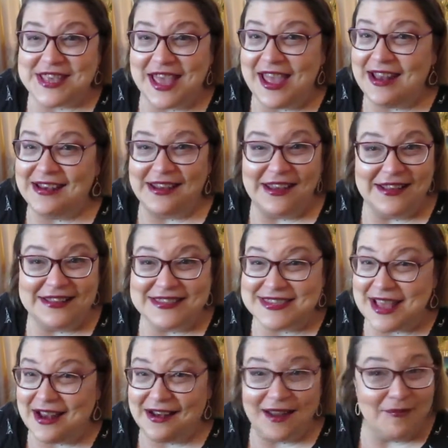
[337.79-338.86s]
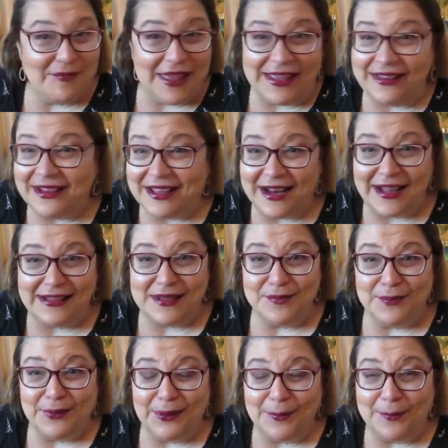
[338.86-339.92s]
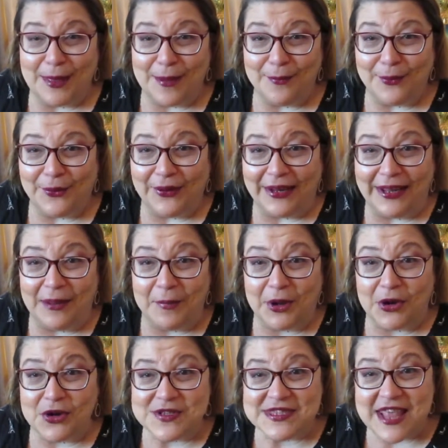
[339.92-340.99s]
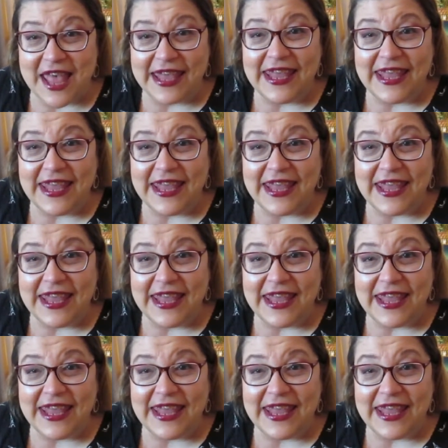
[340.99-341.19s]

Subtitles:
and it's an incredible memory because the